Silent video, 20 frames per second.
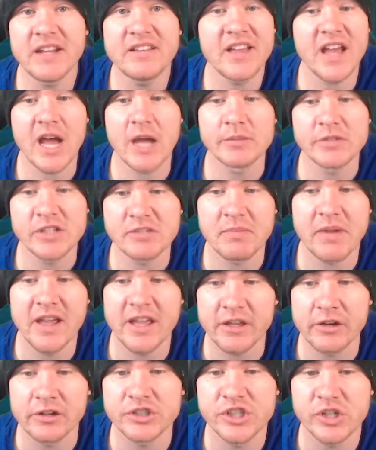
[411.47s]
times as my
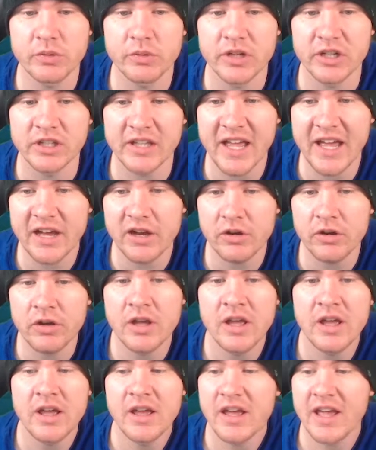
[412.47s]
energy would allow.
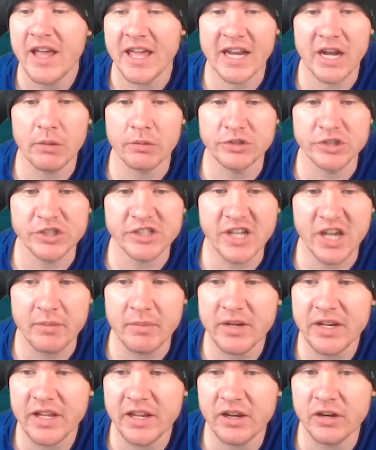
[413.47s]
And I would just come
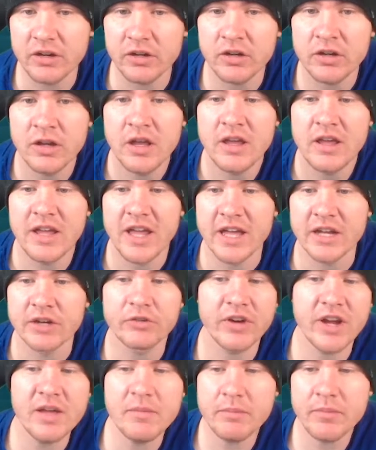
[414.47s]
in here and
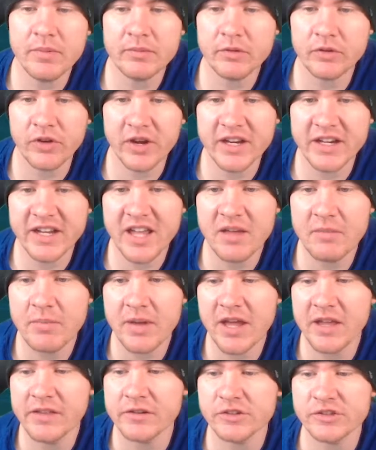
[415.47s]
grand, grand
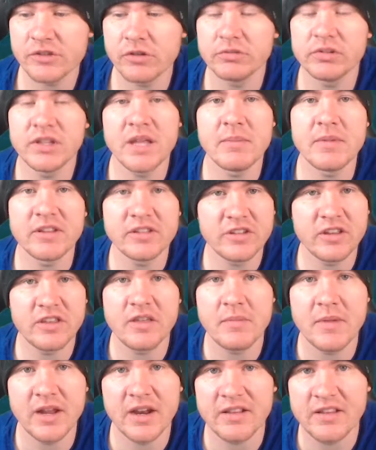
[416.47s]
campaign, there's no limit to the
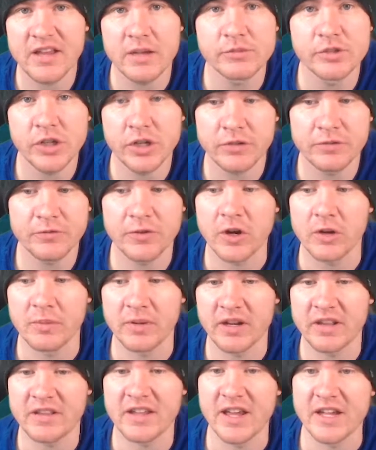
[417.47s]
amount of times you can farm
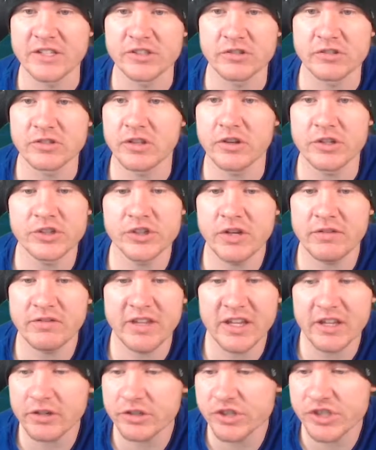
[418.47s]
in a day. So as long as you have
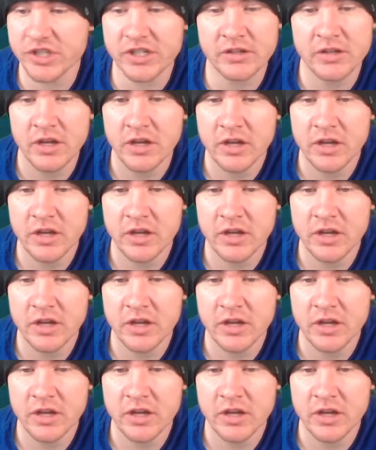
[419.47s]
the energy,